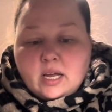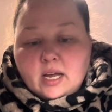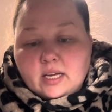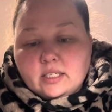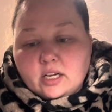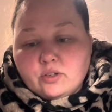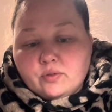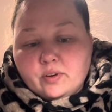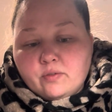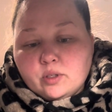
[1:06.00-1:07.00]
A schedule of
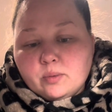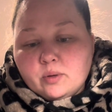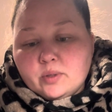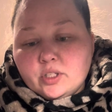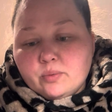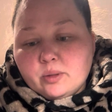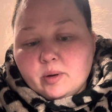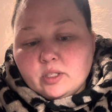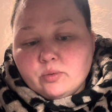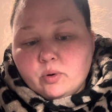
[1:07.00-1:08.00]
reinforcement in which the
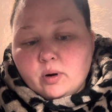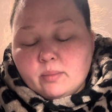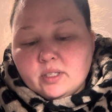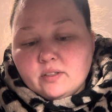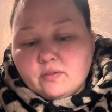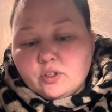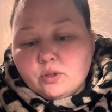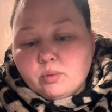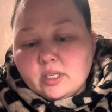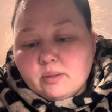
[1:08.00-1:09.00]
response requirements of 2
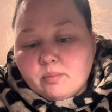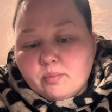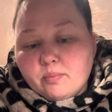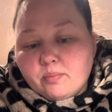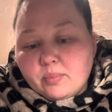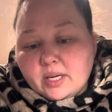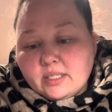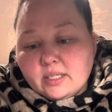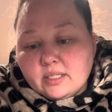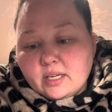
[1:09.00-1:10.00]
plus
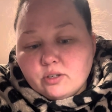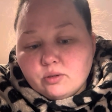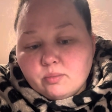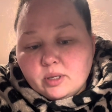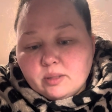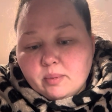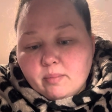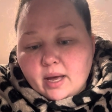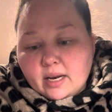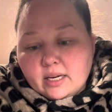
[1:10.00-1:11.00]
basic schedules must be
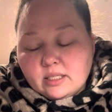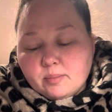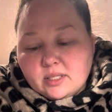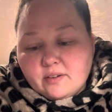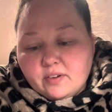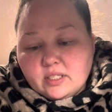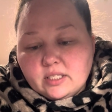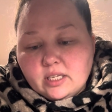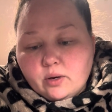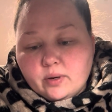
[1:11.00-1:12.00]
met in a specific
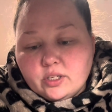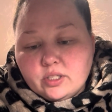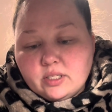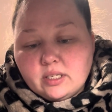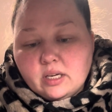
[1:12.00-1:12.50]
sequence.